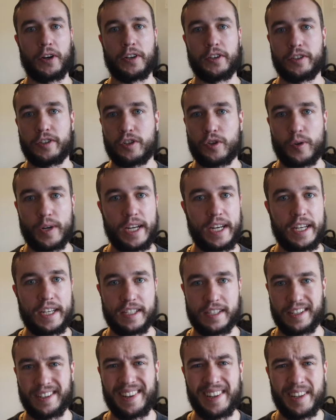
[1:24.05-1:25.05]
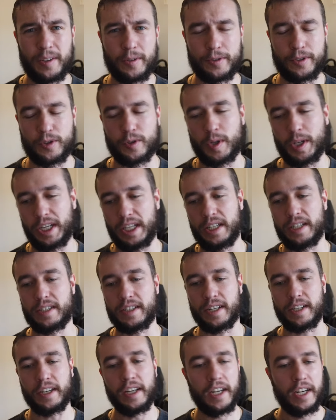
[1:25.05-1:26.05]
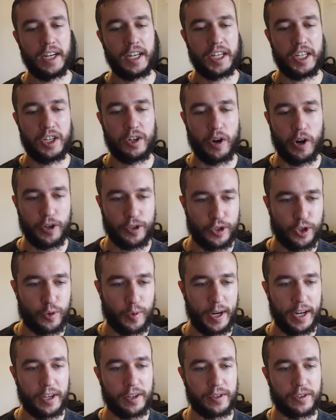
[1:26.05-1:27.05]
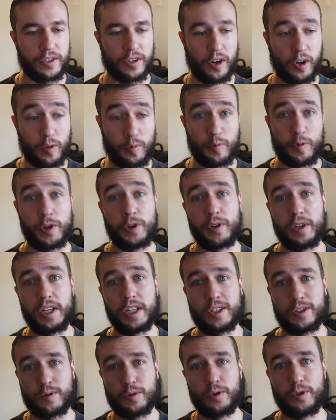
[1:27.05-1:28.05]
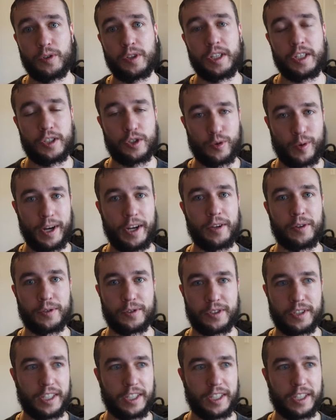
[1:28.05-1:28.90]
and trees and little trees, and you know, our trails are really, truly trails.